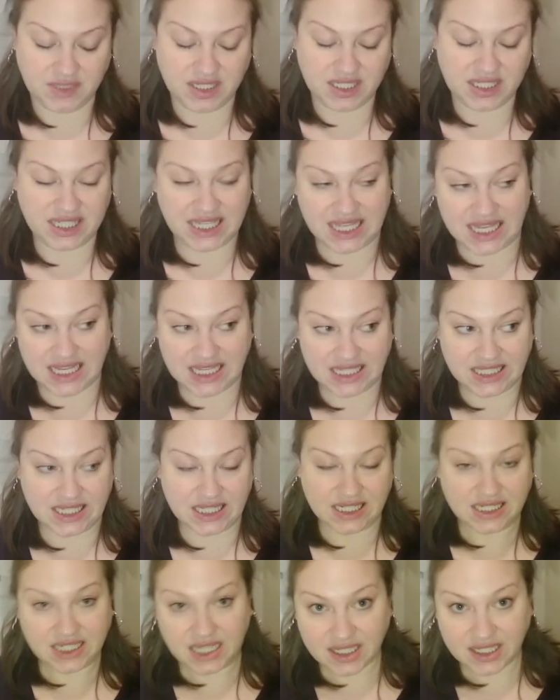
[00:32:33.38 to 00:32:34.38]
seeds
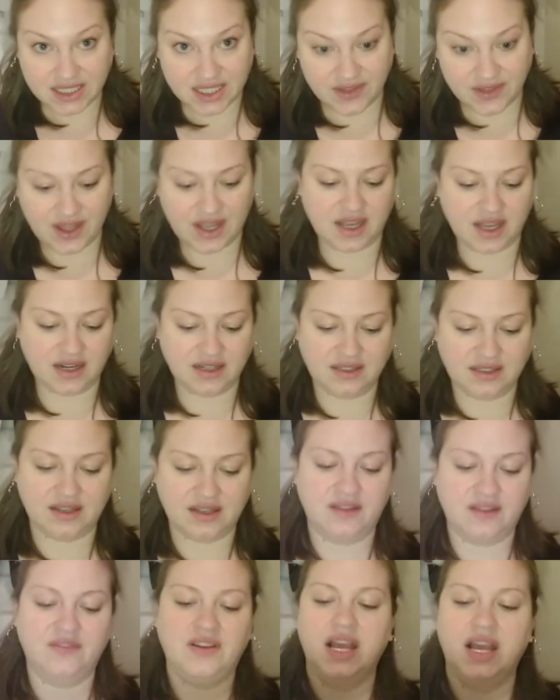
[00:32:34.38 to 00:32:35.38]
and nuts and that kind of
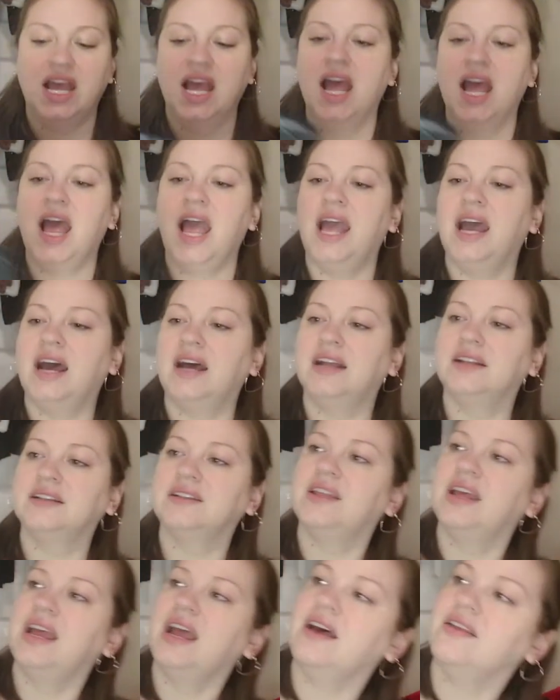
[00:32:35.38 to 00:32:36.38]
stuff.
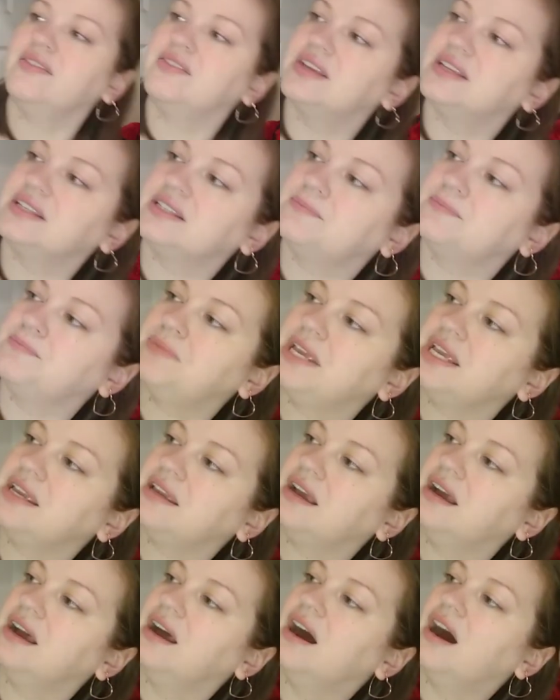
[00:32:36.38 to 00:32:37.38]
And they had this
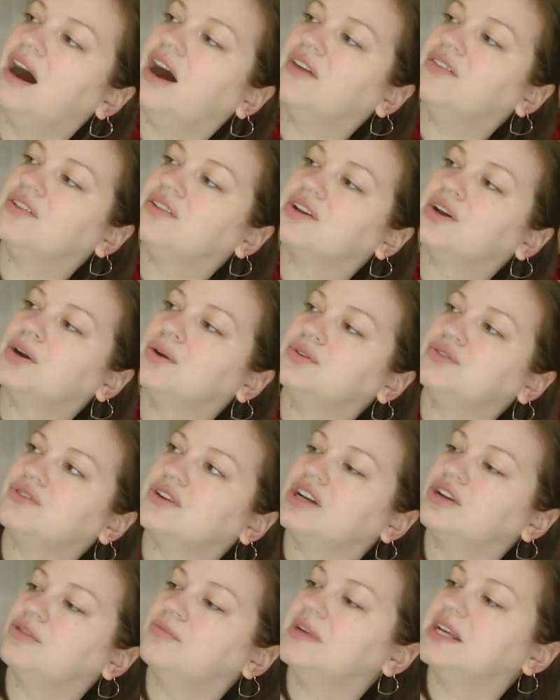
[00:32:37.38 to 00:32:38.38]
Peak on the Go
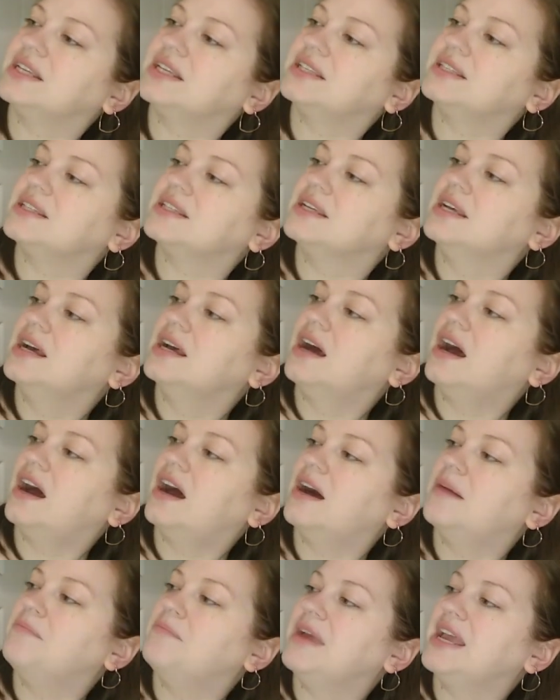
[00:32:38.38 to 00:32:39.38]
Trail Mix
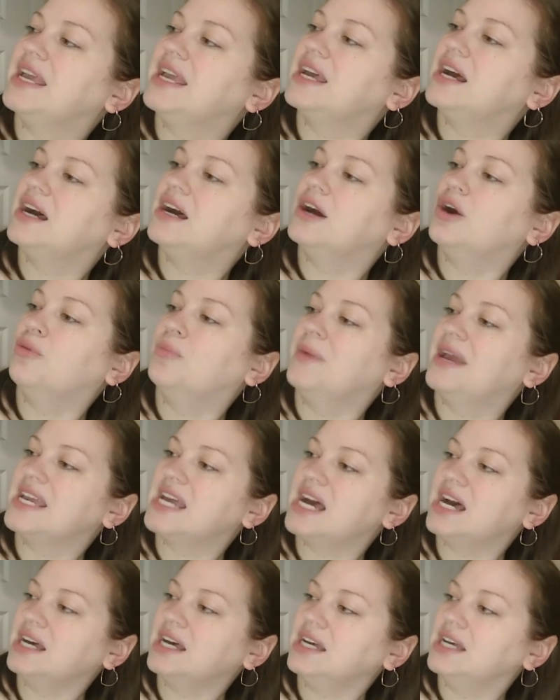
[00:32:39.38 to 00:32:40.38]
Mega
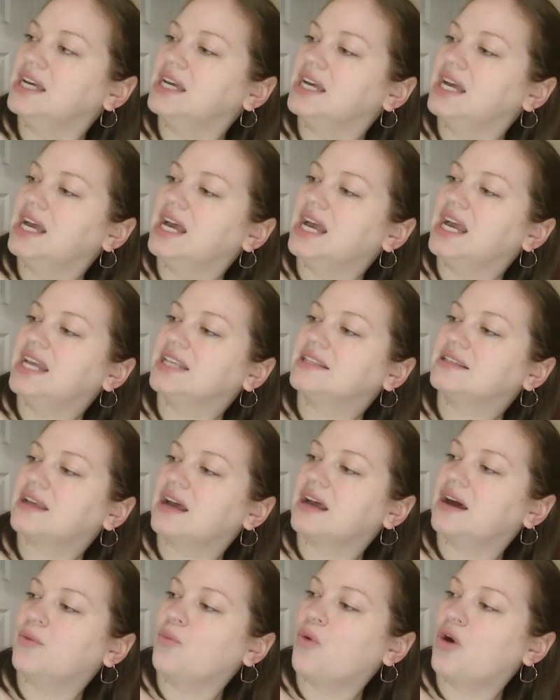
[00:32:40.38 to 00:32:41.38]
Omega. It's
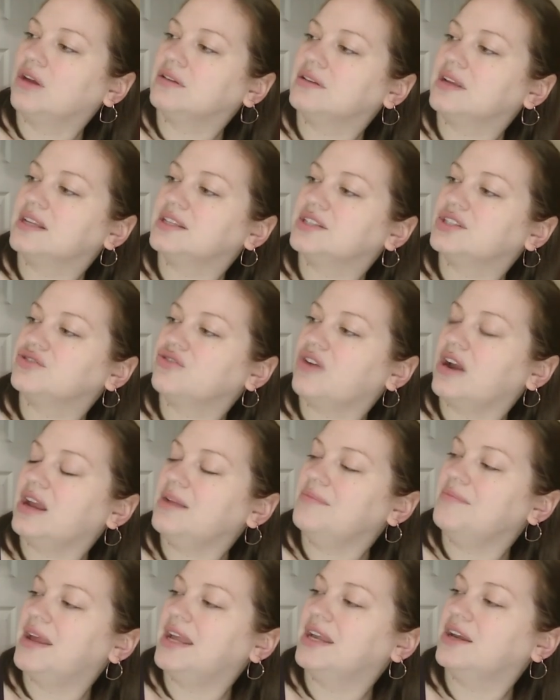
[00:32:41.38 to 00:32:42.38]
got walnuts,
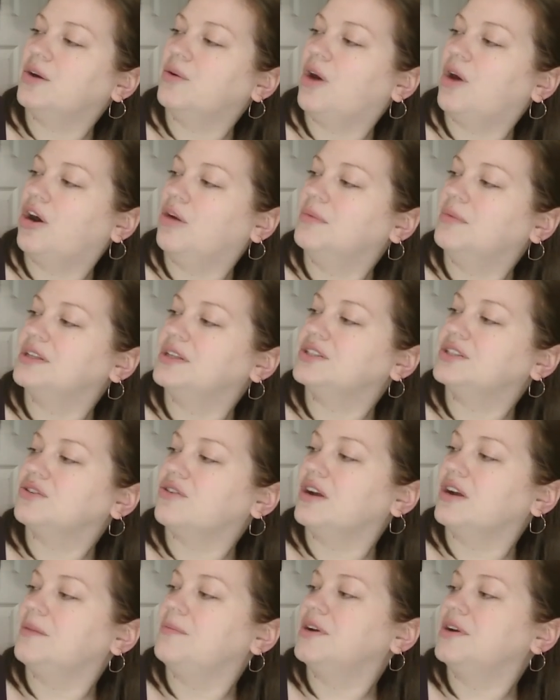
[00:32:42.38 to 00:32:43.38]
dried mango, almonds,
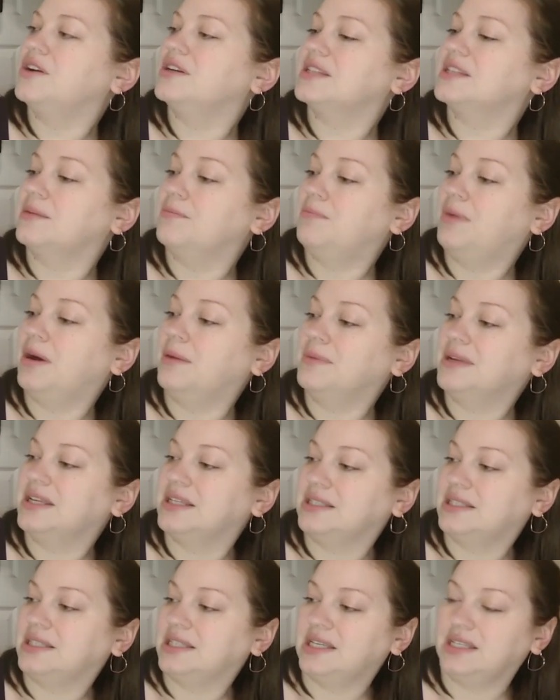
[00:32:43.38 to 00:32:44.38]
cranberries, and
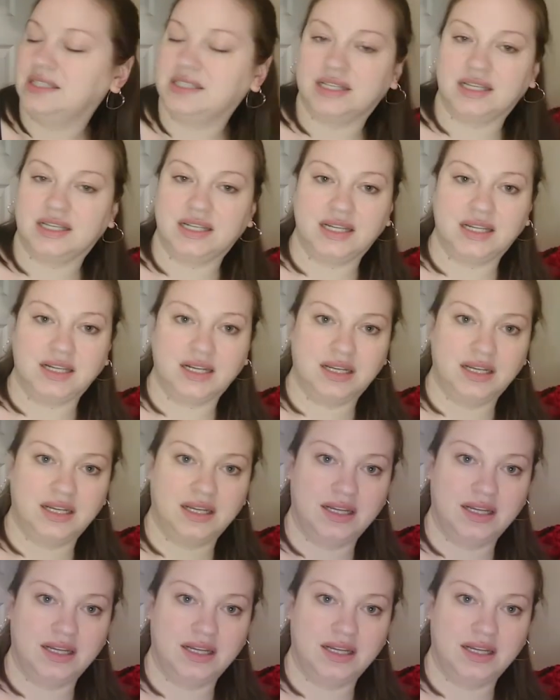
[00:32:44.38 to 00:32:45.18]
pumpkin seeds in it.